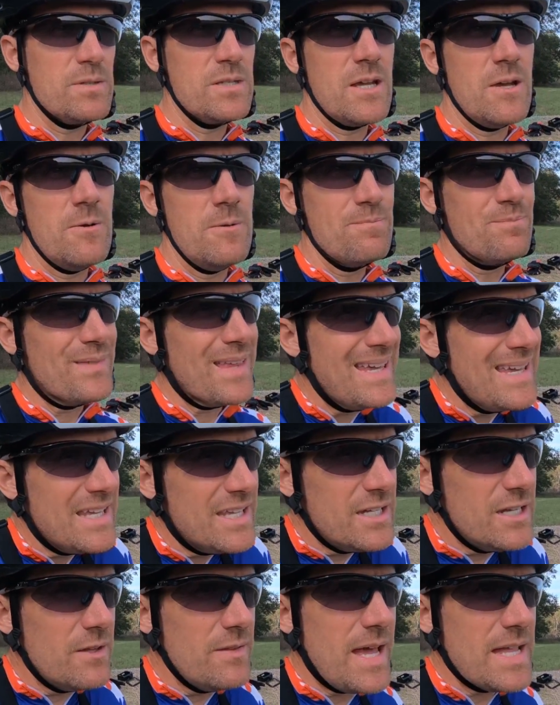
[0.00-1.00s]
So,
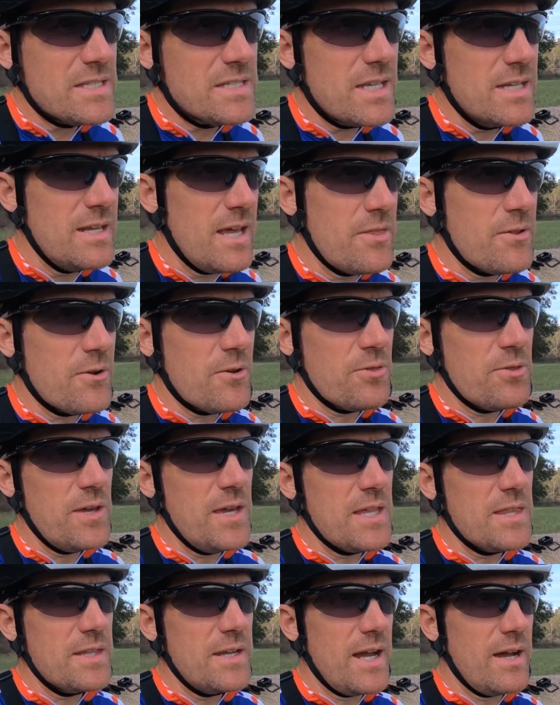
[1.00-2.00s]
you know, that's another
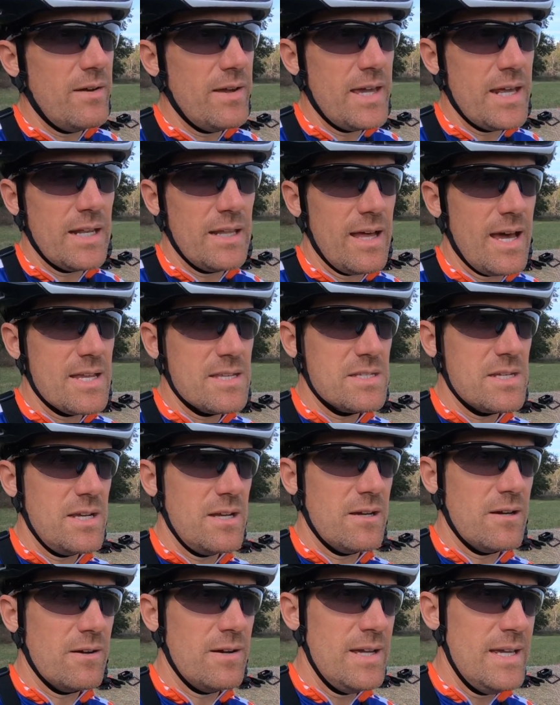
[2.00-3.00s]
thing that I'll analyze
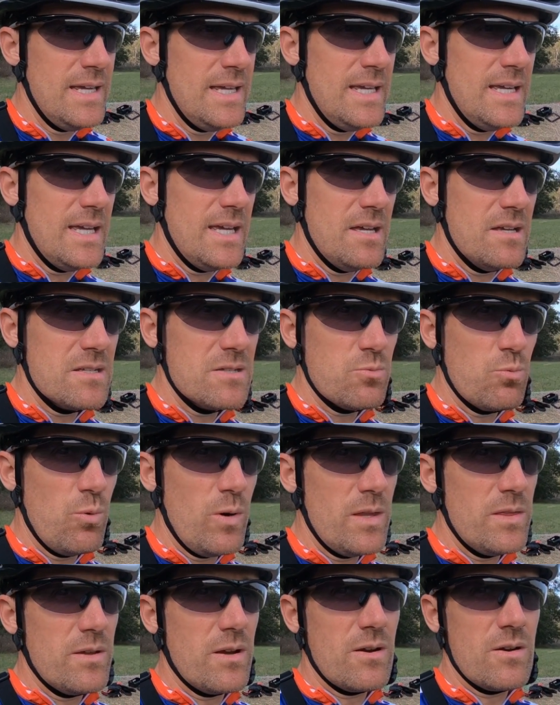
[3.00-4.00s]
here is
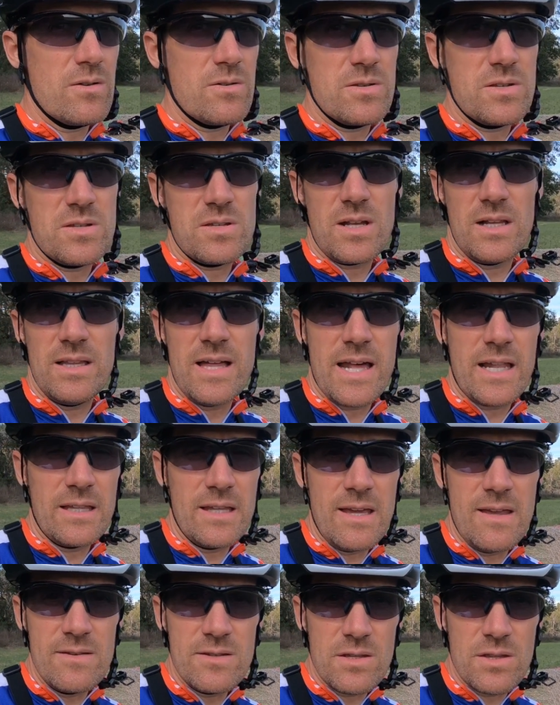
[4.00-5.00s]
when there's a lot of
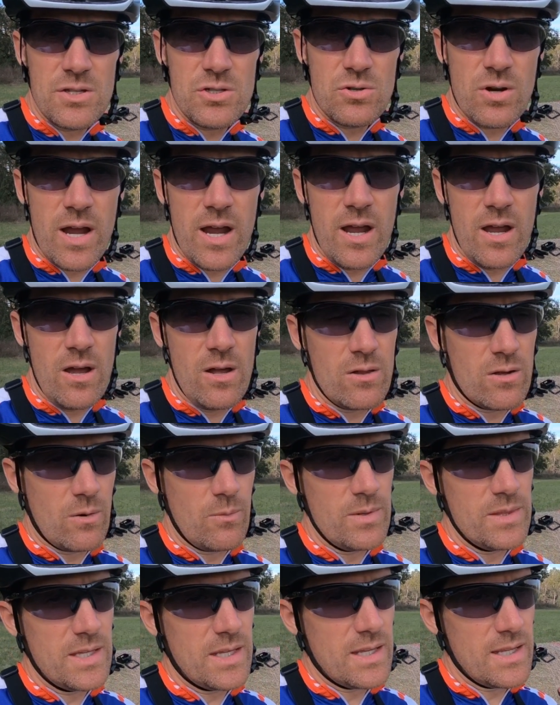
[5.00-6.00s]
leaves on the trail or
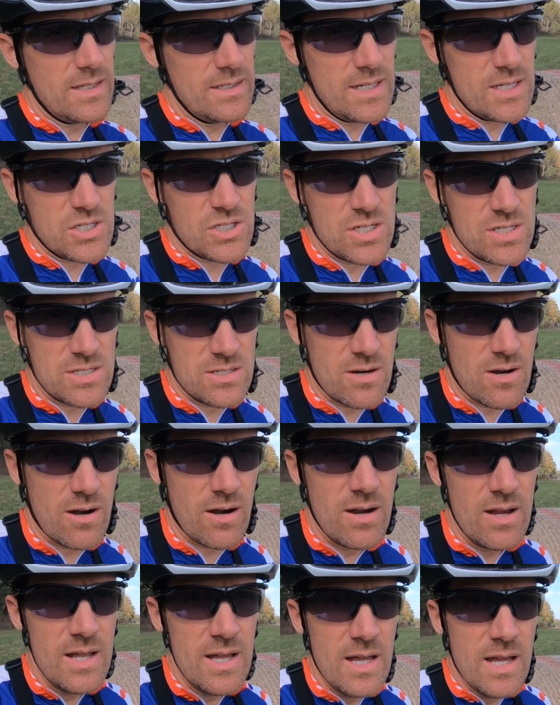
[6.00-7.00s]
when the conditions are
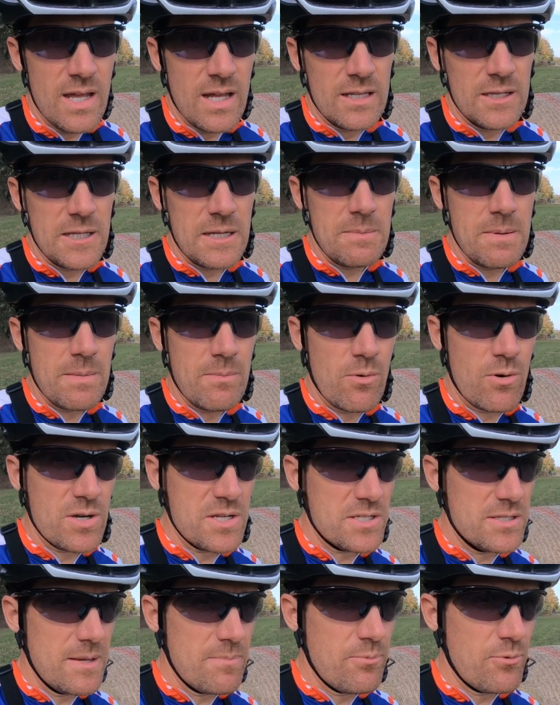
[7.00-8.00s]
a little bit more
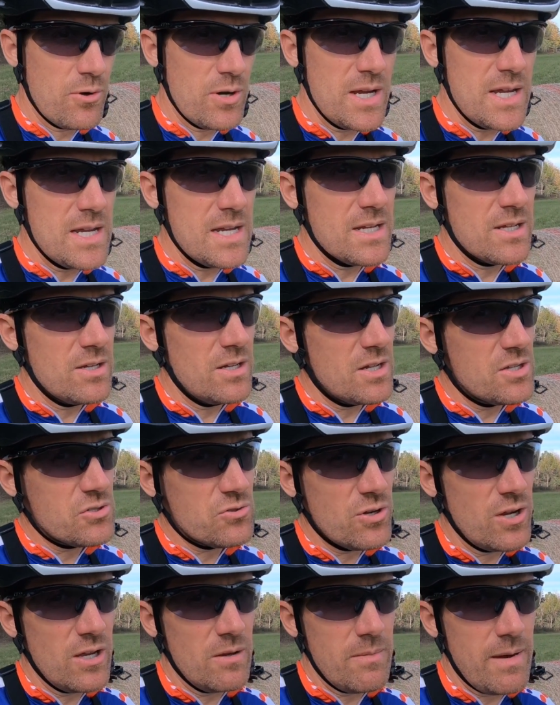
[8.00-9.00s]
slippery, could a
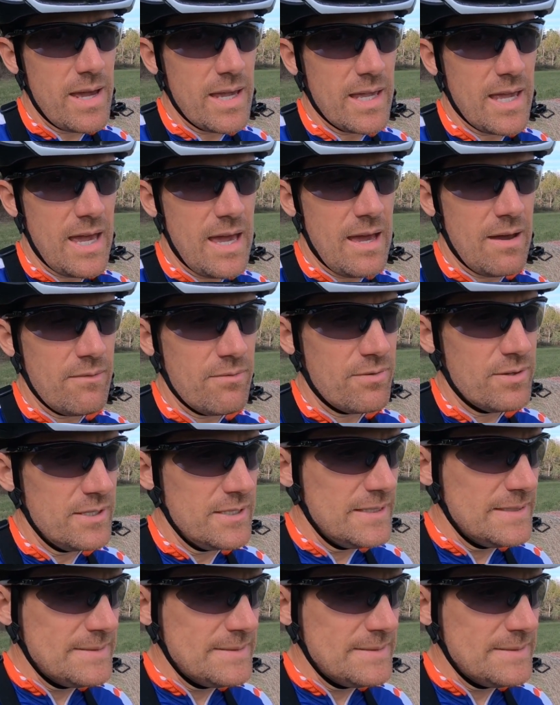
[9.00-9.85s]
trail bike have,